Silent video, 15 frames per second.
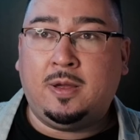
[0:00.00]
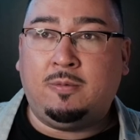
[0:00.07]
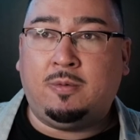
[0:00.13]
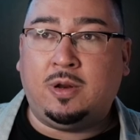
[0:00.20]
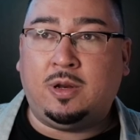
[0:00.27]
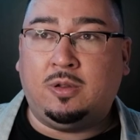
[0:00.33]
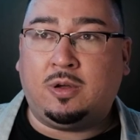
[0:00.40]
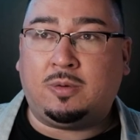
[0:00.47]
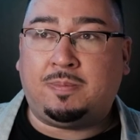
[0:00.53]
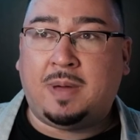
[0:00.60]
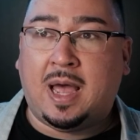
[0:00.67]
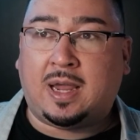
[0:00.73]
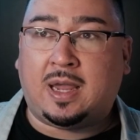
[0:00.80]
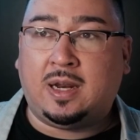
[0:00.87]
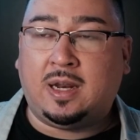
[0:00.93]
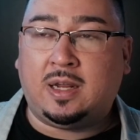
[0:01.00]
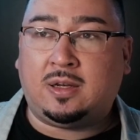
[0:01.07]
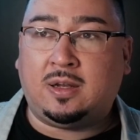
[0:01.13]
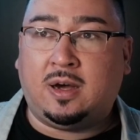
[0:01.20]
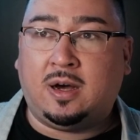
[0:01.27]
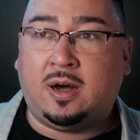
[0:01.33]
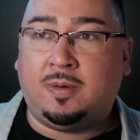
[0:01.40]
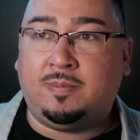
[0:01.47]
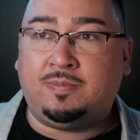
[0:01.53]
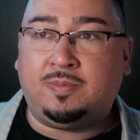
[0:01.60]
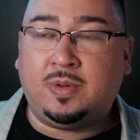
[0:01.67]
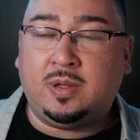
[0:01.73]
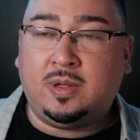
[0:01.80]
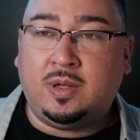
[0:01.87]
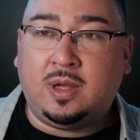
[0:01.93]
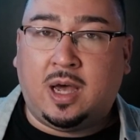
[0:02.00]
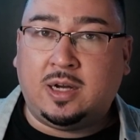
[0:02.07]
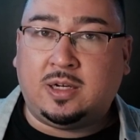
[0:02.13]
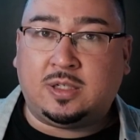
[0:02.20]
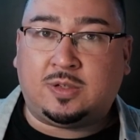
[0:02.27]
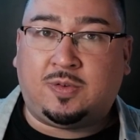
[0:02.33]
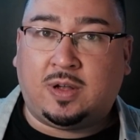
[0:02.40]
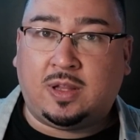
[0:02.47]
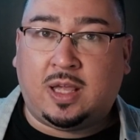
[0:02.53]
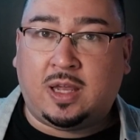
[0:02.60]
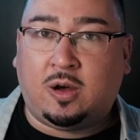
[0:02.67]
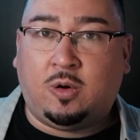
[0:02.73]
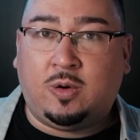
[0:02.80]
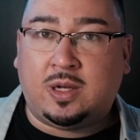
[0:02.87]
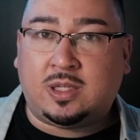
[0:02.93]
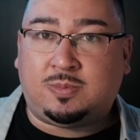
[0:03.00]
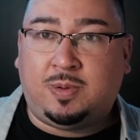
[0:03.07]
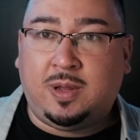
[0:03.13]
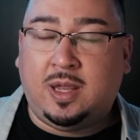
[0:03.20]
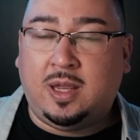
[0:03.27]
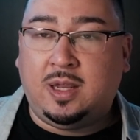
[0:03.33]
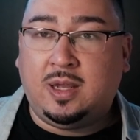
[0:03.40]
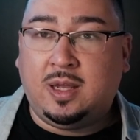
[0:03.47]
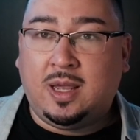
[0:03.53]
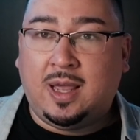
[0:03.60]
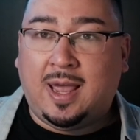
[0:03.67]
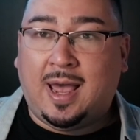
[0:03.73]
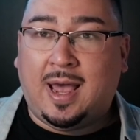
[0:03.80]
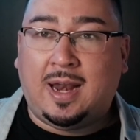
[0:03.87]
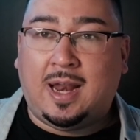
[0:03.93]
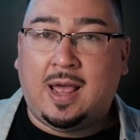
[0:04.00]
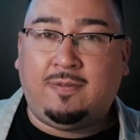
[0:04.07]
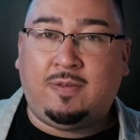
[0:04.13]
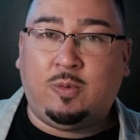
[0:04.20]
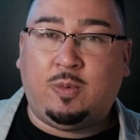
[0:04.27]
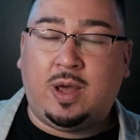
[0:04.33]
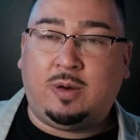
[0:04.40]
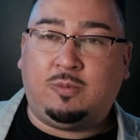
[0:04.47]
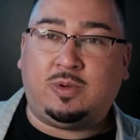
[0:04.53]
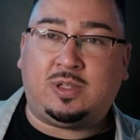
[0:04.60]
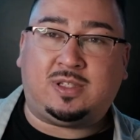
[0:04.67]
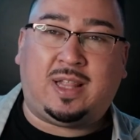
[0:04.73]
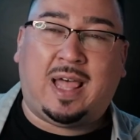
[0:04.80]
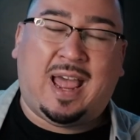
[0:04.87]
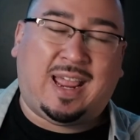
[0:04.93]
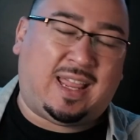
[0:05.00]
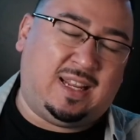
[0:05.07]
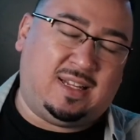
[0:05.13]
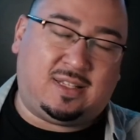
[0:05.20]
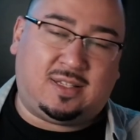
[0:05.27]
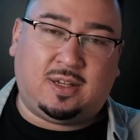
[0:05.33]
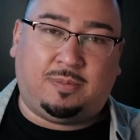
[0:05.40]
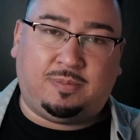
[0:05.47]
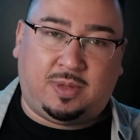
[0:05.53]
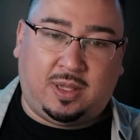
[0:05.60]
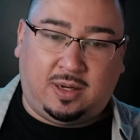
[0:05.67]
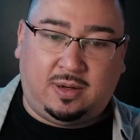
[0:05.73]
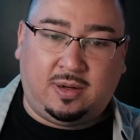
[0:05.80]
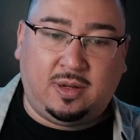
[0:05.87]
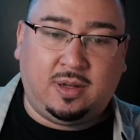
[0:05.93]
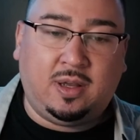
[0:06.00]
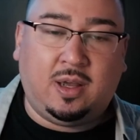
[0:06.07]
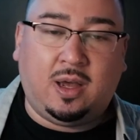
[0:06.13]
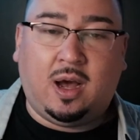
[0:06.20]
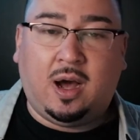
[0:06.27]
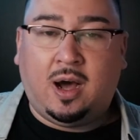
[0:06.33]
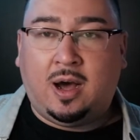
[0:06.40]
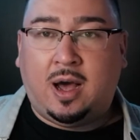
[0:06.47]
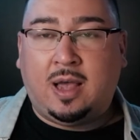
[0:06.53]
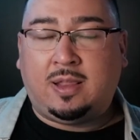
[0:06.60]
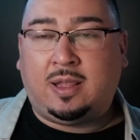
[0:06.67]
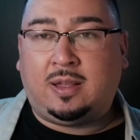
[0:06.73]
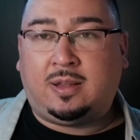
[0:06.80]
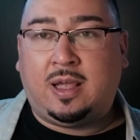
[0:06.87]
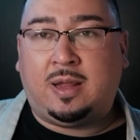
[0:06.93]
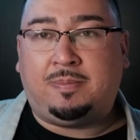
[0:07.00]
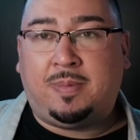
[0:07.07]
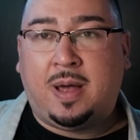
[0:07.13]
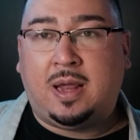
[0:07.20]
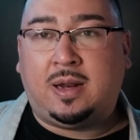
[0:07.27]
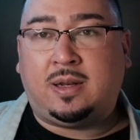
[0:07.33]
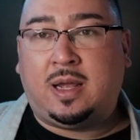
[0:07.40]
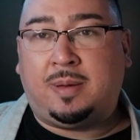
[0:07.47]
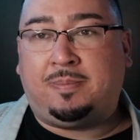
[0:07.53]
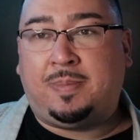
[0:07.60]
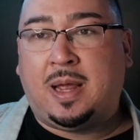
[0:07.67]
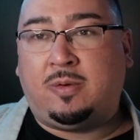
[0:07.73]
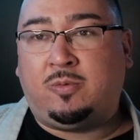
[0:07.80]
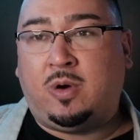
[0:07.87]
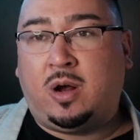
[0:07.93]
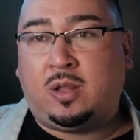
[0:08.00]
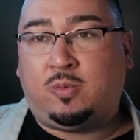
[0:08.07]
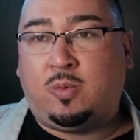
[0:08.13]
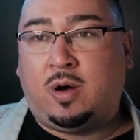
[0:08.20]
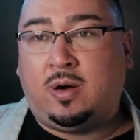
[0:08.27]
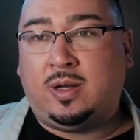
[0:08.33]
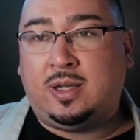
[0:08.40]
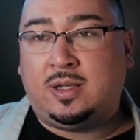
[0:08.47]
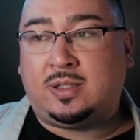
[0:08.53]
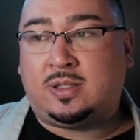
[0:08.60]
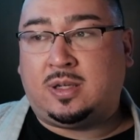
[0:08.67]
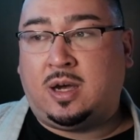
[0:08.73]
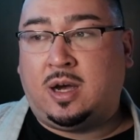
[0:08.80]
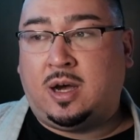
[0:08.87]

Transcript: When you look back at it, I just felt like OSP at heavyweight was lacking something. I think that Ben Rothwell is